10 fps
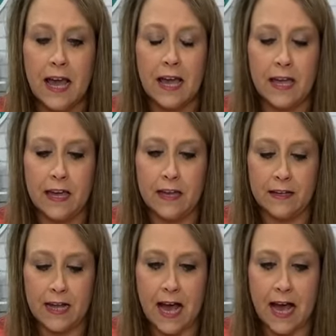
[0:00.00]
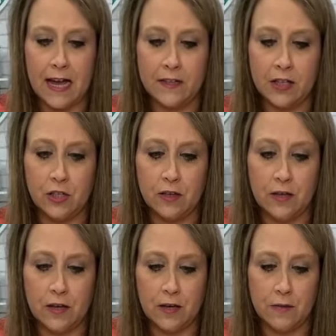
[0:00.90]
And I took
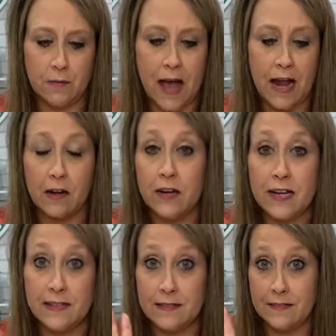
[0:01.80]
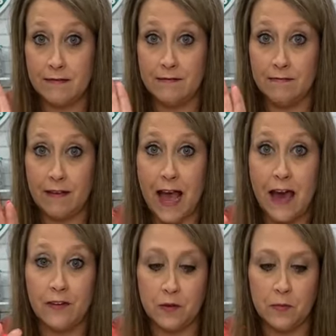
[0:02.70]
the batteries
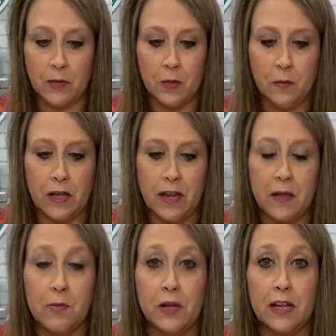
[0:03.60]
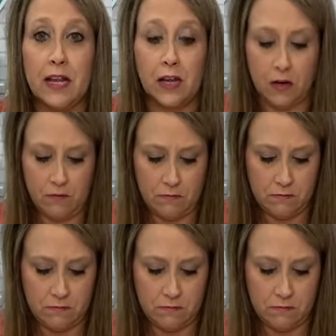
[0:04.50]
out of the blue one and put in here.